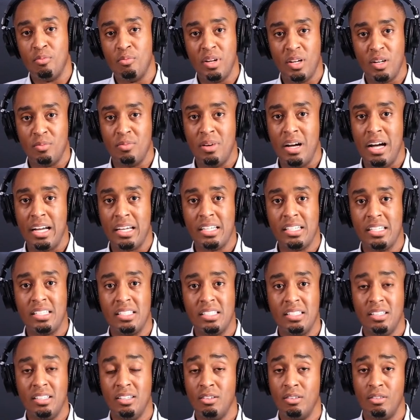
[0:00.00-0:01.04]
with BiggerPockets
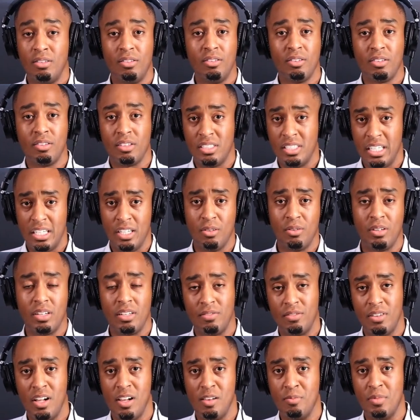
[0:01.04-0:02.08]
and your continuing
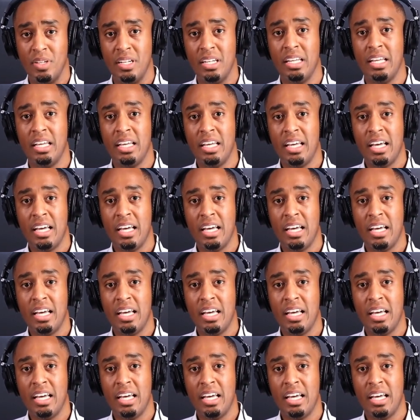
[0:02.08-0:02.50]
involvement,